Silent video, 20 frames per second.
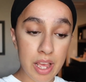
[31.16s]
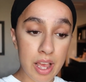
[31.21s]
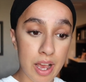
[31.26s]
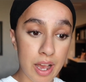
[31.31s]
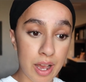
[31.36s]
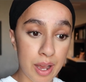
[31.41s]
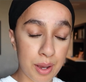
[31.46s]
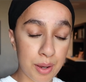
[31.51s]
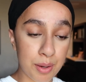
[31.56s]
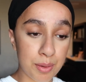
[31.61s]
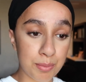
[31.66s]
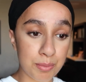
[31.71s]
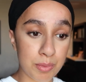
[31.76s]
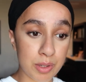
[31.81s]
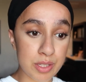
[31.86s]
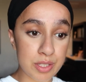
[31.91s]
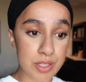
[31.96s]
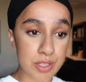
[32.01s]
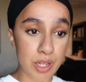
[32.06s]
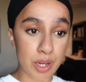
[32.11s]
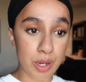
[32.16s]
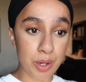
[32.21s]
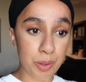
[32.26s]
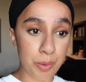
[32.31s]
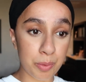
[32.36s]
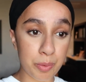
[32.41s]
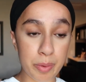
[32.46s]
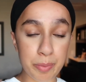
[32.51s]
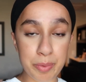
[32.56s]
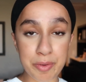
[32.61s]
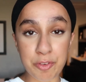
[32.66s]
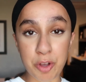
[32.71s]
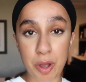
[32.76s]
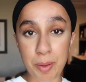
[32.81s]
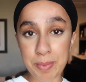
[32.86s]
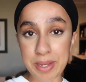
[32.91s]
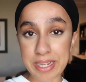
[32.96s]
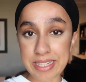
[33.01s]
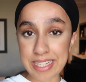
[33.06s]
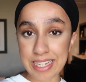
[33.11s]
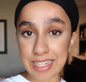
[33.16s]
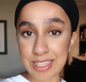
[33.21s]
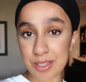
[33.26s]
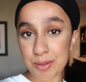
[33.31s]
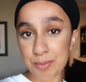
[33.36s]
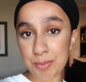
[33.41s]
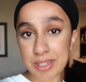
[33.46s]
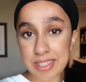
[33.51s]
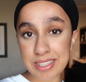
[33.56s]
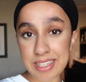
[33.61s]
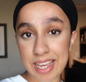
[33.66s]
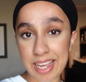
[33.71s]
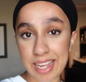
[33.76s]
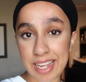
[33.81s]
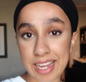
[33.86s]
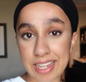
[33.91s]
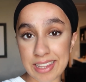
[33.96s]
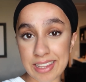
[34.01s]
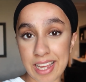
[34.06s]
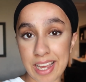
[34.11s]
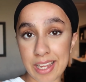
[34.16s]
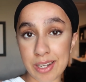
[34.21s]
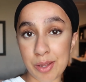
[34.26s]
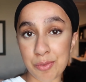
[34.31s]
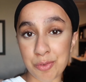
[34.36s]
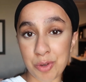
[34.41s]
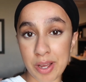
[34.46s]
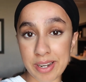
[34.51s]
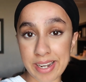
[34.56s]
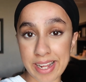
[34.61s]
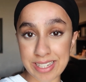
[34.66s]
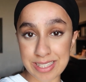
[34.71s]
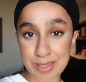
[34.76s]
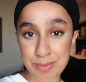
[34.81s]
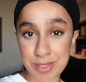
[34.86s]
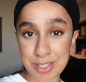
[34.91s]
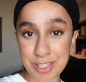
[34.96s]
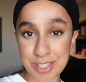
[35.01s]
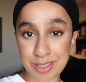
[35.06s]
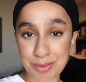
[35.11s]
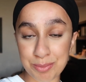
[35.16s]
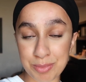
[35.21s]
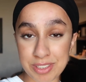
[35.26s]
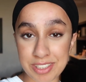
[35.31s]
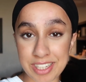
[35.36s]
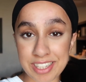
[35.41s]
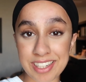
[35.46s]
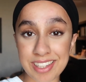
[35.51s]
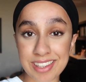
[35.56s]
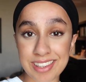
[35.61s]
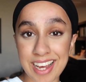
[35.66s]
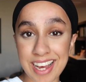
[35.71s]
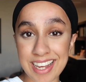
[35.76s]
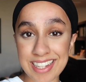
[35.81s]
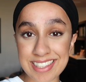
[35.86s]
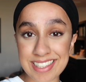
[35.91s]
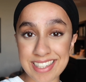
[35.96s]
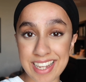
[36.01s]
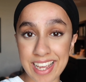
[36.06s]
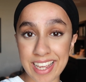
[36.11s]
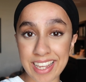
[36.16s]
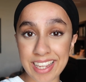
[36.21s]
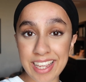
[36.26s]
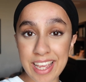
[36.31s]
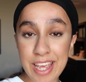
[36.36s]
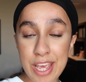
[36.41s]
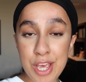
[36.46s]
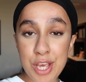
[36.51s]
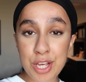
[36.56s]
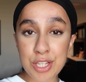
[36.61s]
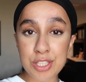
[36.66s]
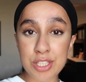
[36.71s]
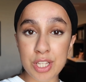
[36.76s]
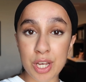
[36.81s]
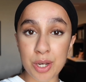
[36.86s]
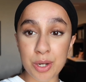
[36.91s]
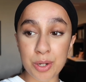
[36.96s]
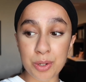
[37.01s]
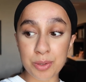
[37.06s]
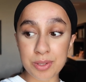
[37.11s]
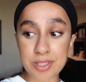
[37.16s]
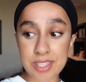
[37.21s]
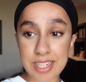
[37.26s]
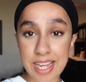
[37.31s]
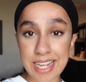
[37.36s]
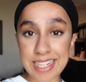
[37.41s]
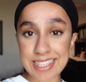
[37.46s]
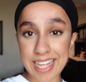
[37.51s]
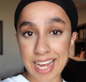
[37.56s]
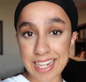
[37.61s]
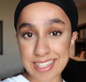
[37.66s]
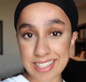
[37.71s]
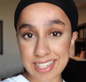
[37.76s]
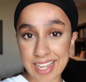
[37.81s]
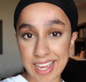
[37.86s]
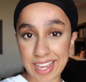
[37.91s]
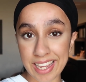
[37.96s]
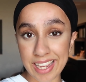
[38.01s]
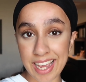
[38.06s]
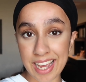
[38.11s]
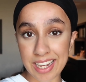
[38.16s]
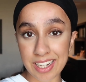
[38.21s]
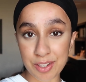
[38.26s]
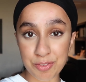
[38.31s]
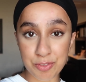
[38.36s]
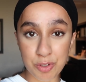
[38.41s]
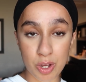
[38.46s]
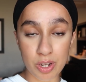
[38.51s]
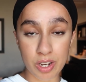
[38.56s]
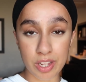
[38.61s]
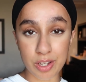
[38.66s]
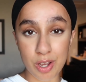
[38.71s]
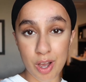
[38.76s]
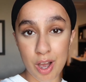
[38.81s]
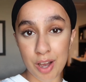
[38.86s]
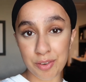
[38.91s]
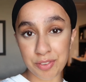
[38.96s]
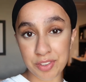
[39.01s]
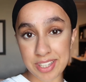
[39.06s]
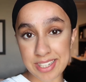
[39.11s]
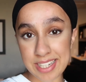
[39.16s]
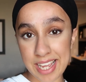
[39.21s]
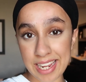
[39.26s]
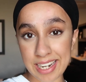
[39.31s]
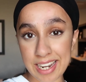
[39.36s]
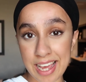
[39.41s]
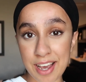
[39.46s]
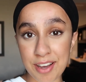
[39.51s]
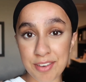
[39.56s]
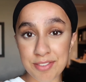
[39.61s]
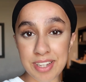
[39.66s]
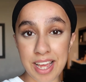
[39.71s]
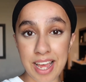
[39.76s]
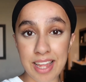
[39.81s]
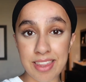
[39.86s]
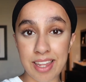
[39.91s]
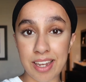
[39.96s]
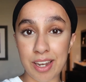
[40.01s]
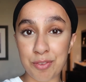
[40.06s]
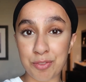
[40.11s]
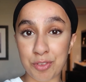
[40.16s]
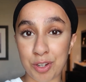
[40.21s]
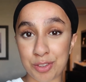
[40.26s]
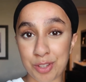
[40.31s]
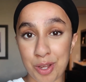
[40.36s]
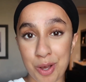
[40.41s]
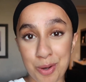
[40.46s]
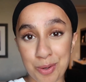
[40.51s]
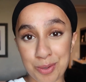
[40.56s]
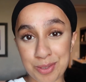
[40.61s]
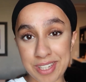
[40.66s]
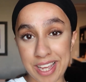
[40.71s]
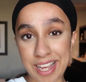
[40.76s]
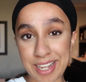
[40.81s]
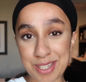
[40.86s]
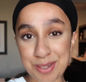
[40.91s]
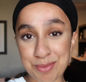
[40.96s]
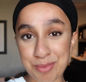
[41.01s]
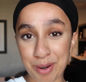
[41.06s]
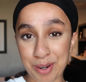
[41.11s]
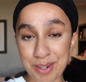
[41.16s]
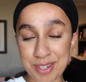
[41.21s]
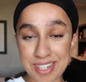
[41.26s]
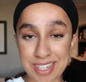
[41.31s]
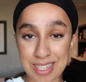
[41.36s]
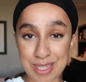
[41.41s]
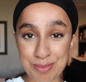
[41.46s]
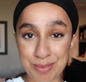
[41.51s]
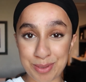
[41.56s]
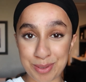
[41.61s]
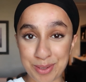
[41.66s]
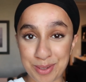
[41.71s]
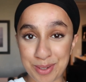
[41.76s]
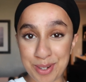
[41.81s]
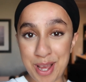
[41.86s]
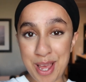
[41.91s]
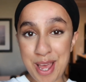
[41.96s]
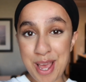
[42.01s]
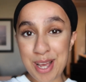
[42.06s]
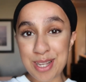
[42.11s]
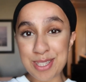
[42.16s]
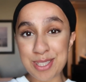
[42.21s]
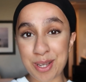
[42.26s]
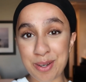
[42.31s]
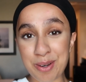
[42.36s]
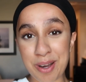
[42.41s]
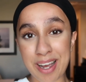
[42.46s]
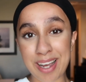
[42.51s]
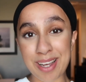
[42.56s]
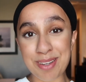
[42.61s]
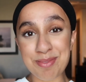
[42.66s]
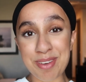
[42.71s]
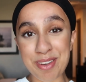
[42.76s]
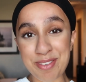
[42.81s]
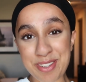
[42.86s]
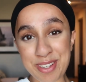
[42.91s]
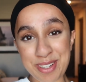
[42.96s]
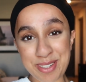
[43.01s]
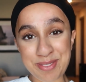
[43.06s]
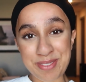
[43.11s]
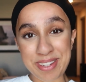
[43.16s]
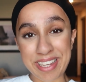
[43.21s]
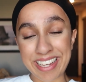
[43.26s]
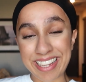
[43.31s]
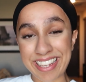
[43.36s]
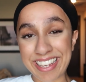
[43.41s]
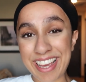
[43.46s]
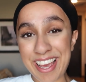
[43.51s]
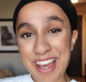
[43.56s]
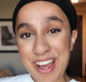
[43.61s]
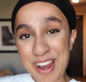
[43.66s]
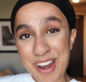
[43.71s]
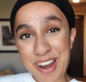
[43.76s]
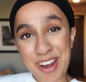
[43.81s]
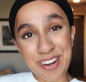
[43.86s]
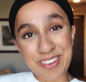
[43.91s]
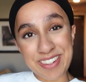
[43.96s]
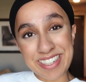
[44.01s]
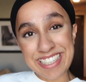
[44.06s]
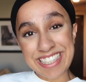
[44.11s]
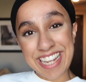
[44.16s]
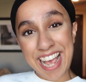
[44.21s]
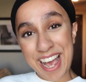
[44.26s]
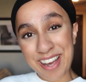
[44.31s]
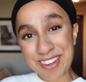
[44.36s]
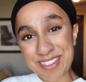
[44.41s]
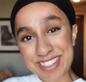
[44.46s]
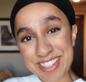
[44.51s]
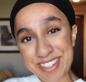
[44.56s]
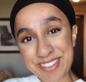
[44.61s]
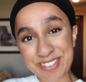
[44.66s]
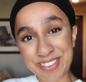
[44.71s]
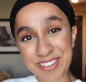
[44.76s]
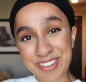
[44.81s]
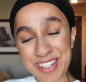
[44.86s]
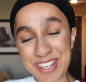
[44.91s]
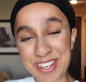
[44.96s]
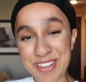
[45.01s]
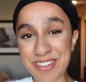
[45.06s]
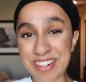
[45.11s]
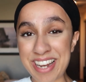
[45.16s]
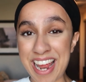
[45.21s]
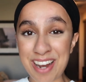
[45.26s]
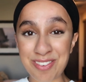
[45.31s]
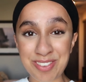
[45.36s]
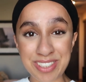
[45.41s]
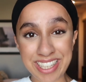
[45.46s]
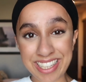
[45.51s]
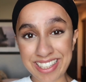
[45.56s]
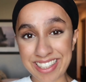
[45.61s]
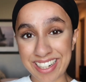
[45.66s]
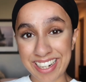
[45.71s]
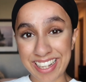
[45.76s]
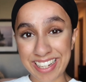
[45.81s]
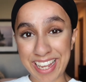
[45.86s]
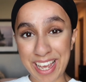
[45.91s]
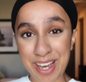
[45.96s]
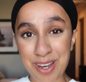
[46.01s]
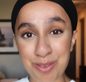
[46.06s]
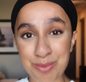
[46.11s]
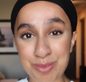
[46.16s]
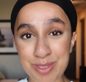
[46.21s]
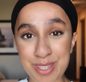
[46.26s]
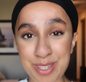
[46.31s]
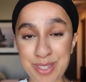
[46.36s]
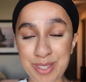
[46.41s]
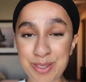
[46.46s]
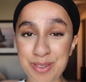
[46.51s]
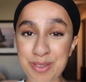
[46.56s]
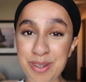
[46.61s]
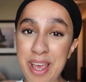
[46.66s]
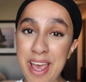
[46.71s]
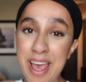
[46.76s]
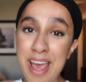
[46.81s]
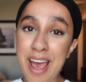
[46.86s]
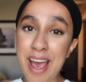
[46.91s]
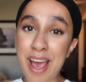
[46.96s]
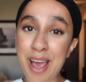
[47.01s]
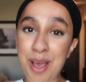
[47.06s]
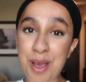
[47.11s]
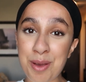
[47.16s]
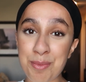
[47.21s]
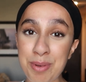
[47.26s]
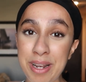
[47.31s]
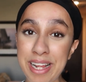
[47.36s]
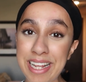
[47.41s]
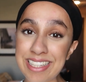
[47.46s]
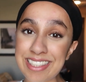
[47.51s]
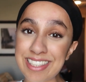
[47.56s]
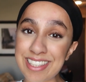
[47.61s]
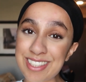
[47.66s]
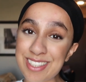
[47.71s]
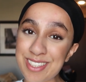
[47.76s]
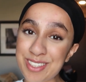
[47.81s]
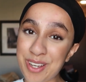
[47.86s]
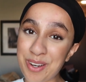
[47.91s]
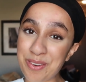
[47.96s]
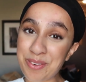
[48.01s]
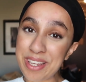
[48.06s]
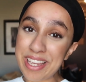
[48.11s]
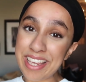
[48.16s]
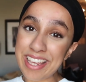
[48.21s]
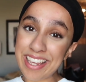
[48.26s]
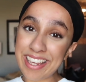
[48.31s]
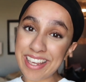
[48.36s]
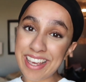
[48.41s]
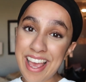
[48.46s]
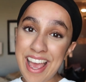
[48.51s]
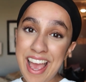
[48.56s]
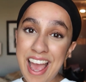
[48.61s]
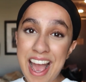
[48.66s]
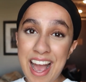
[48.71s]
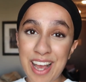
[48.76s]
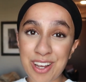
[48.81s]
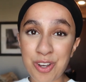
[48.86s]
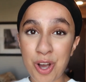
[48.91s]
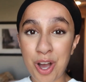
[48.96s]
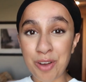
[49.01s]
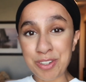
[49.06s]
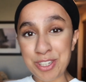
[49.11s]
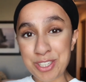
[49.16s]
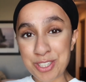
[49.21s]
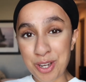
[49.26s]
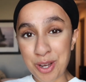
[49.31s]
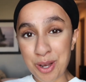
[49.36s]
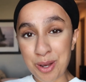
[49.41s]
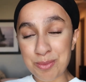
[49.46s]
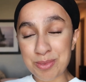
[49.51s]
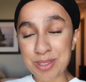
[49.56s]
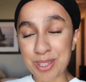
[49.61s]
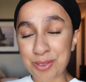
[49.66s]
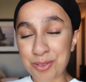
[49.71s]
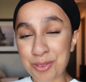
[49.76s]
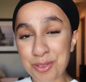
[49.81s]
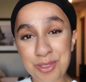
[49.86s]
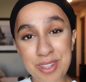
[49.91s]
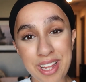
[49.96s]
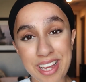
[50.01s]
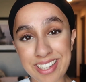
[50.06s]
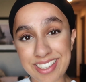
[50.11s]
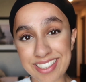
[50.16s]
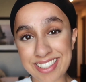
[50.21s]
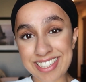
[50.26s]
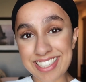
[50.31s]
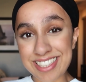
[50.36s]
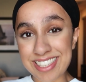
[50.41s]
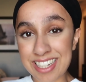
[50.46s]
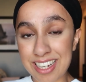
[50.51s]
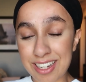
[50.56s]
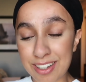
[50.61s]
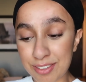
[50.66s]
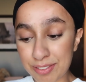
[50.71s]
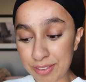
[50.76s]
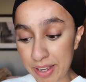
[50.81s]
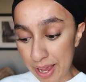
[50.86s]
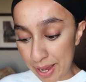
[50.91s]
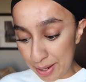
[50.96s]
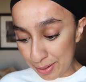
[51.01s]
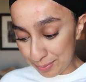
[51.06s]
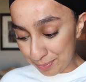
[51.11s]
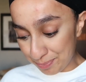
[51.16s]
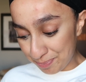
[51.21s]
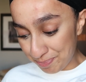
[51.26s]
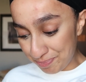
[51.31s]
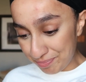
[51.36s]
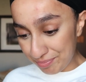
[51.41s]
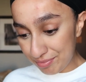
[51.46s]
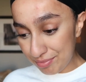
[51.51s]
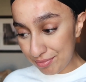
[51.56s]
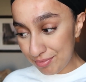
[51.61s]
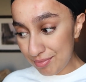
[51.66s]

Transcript: um, so we've got meetings on monday and then i've got an exhibition monday to thursday so today's saturday and i've got like half of the day left and then i've got the whole day tomorrow to explore so i'm filming orange county for you and everything that i get up to um, places to go eat and coffee shops and all that good stuff um,